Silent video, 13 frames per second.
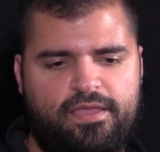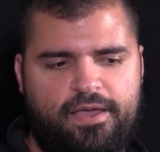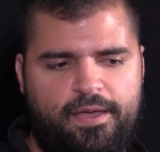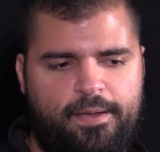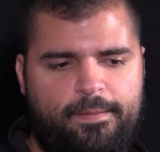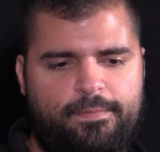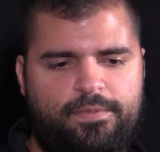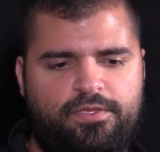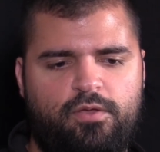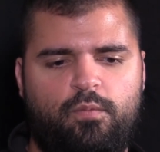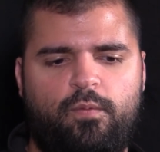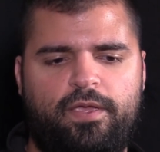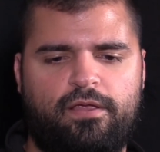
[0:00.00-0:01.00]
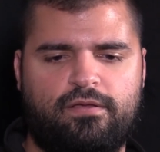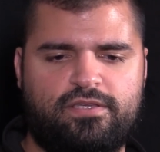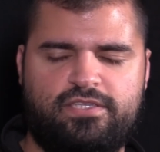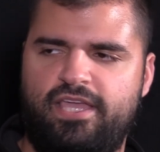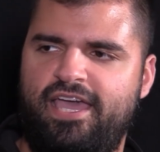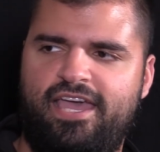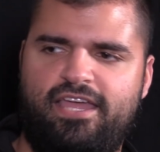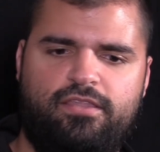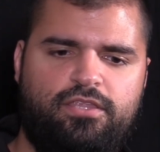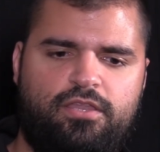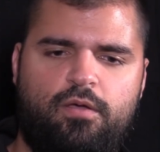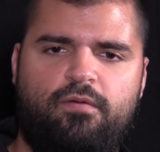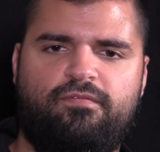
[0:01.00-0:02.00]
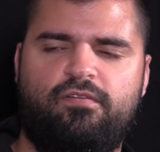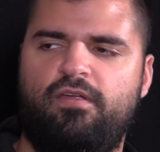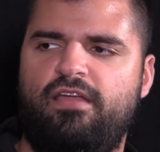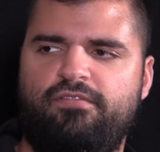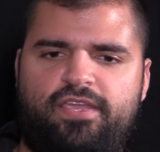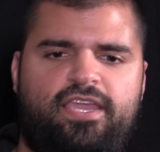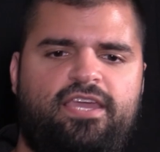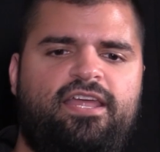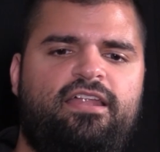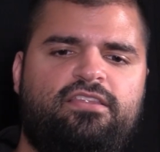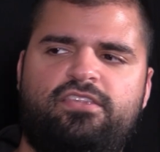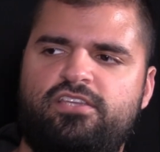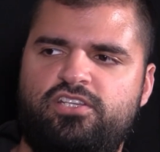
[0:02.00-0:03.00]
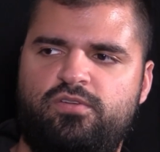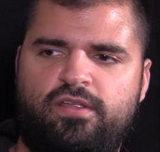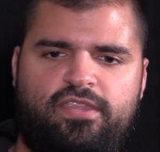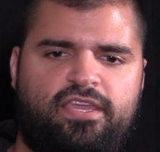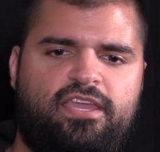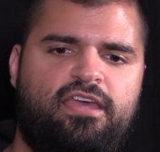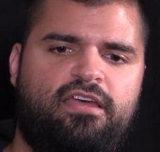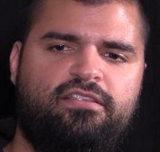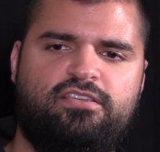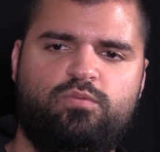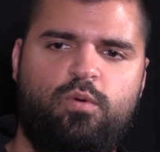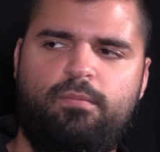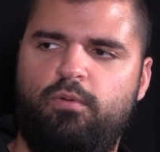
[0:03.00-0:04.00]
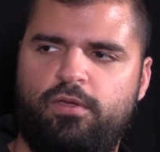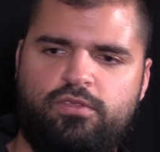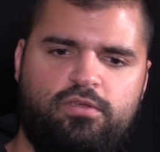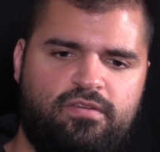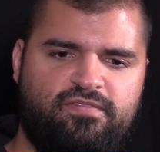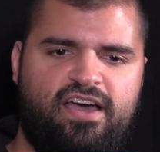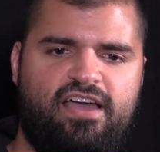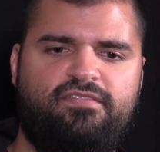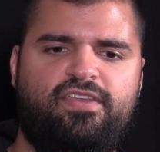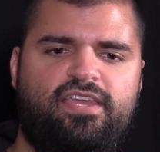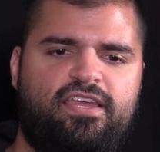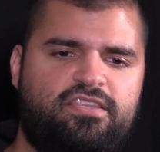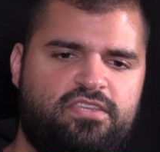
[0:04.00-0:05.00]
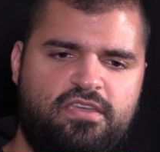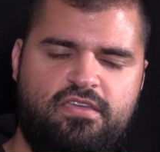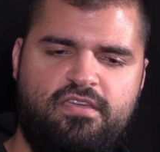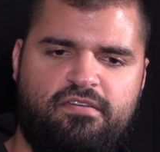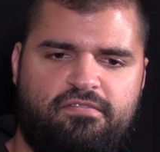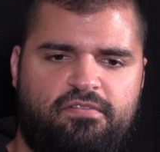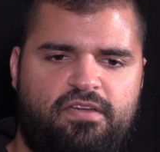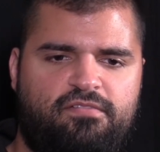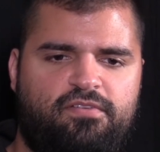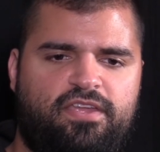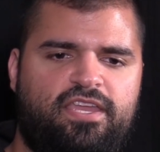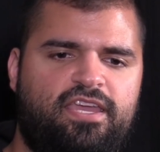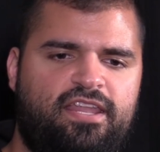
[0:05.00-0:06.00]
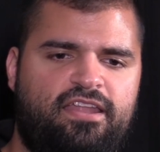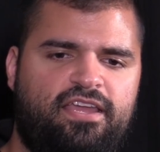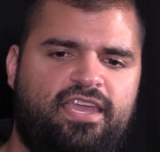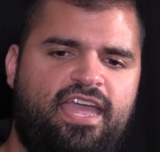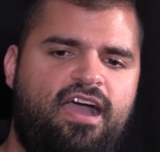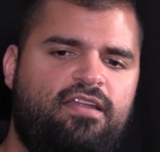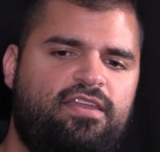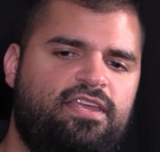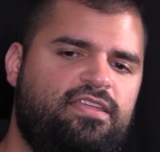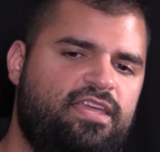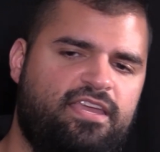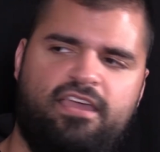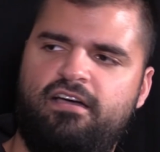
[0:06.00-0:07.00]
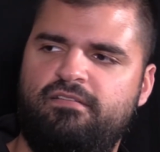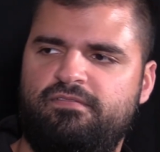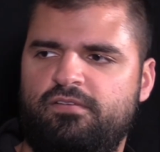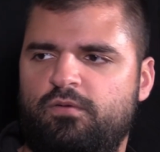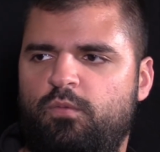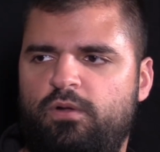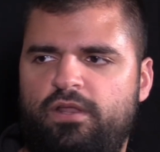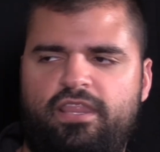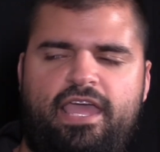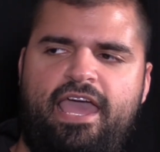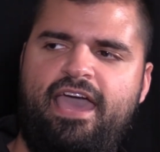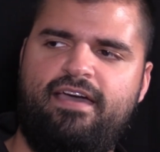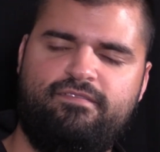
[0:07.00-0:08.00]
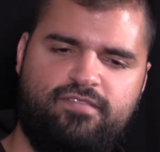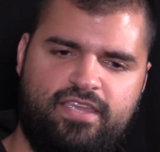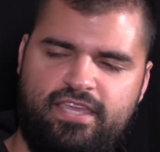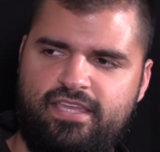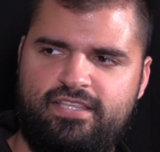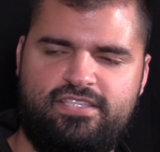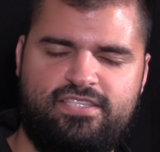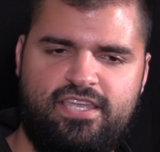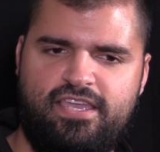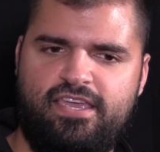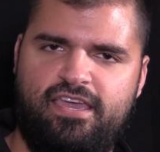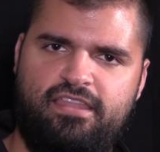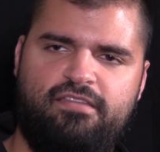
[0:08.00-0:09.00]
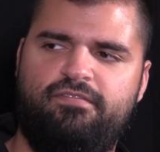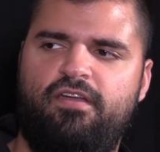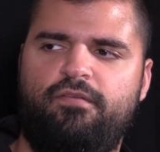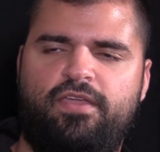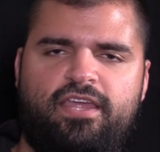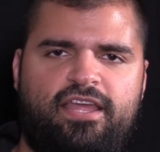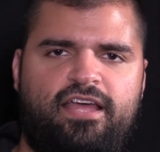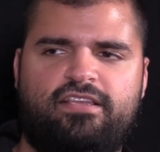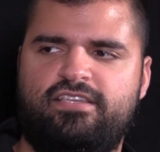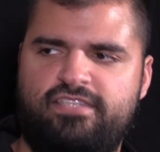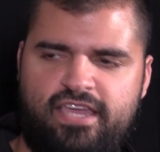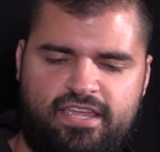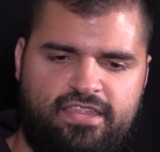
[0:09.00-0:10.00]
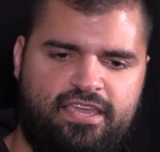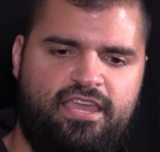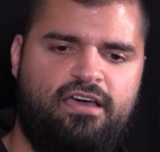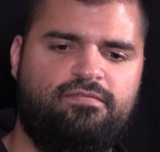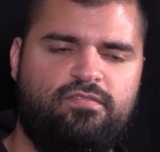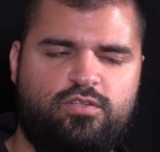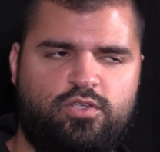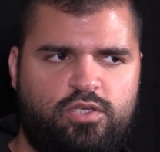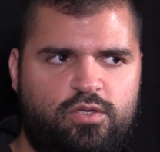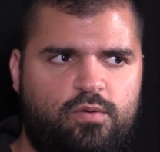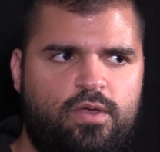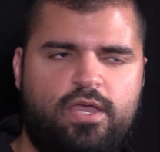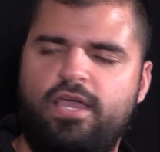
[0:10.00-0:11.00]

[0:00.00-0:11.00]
Weir's had for every kid out of district they count as 1.25 kids. For every kid out of county they count for 1.5 kids, and then for every kid out of state they count for 2.